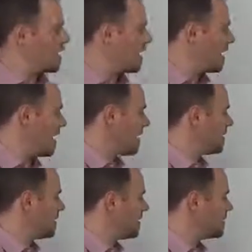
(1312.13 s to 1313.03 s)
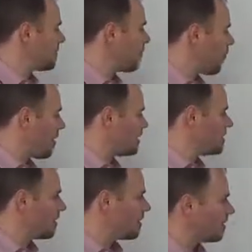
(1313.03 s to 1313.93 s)
and at some
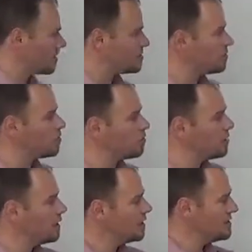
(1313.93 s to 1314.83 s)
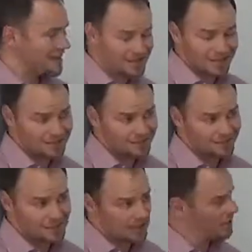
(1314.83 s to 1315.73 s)
point they're going to test
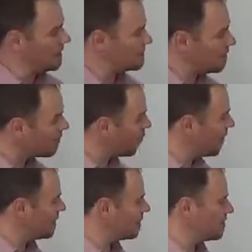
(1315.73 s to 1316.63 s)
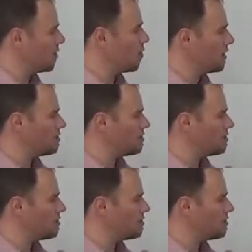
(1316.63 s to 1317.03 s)
it, and at some point they're